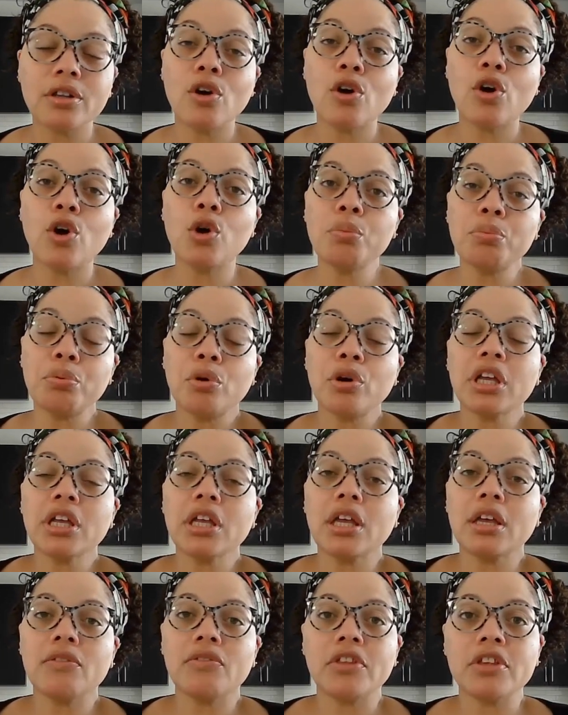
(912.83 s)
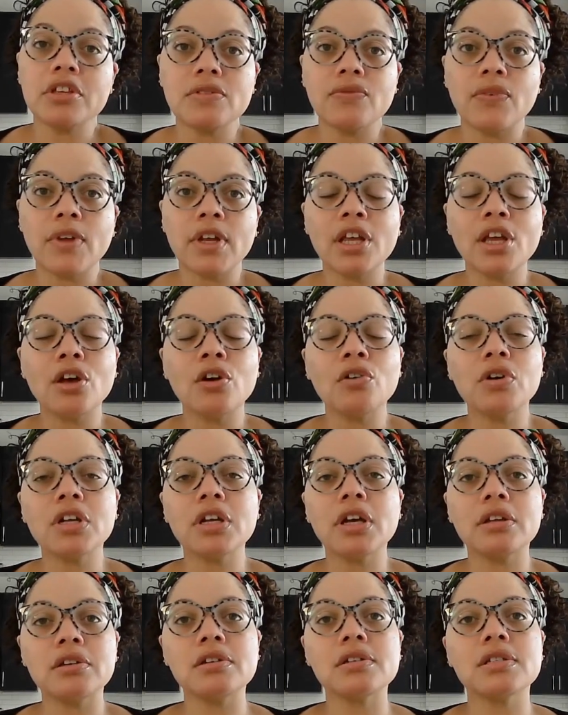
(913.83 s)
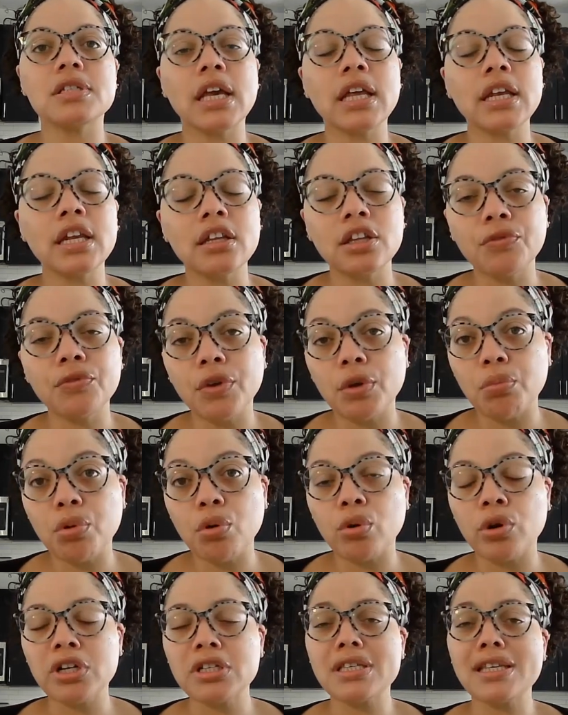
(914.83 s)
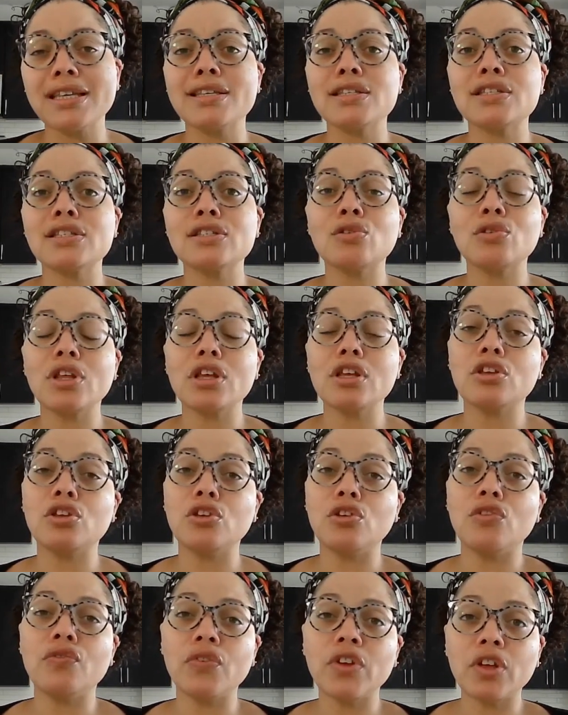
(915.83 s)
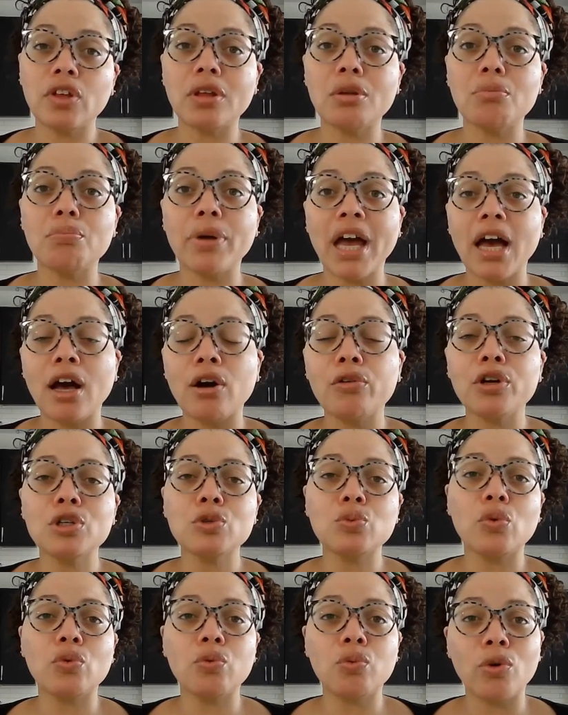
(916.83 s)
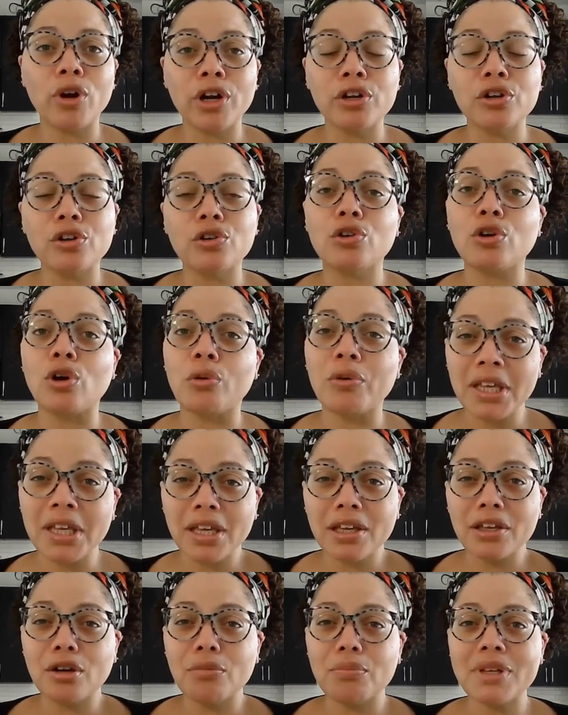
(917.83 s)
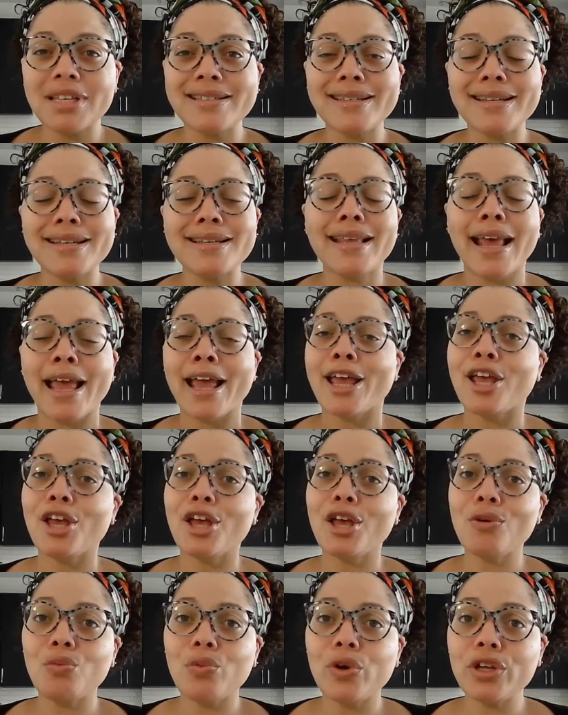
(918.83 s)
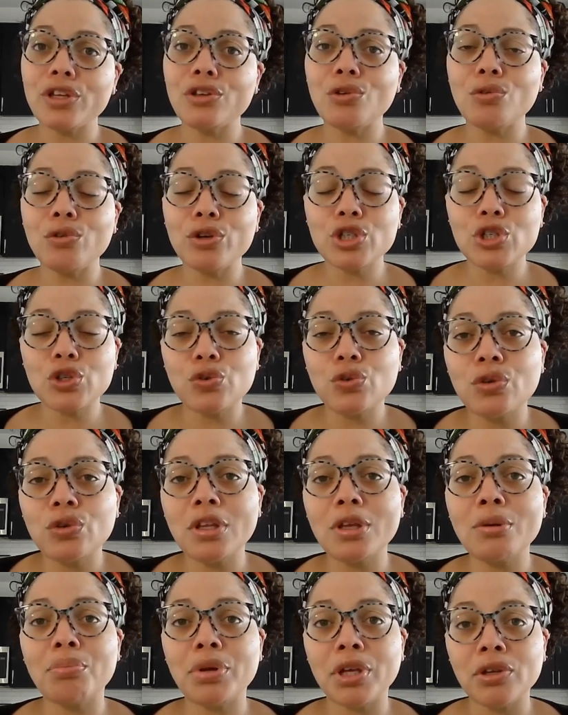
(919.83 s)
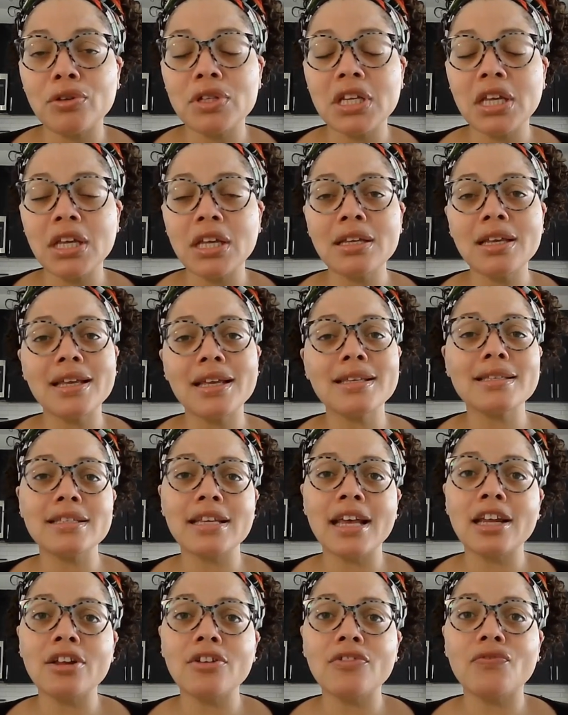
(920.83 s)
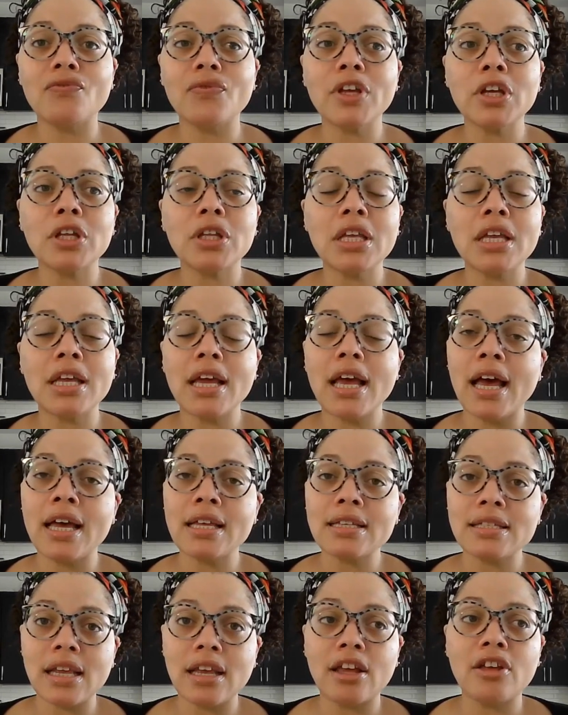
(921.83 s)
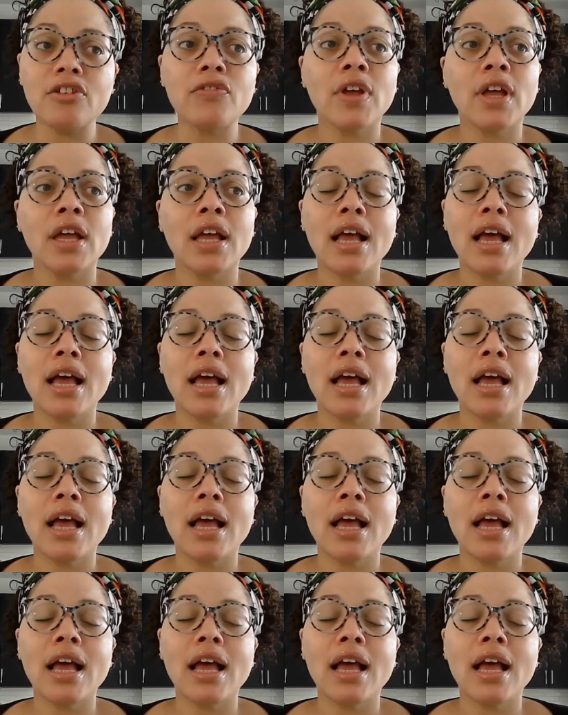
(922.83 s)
The whole point of this video and understanding the reports is so that you feel empowered with where you're going in your business and what you are truly building, instead of feeling as if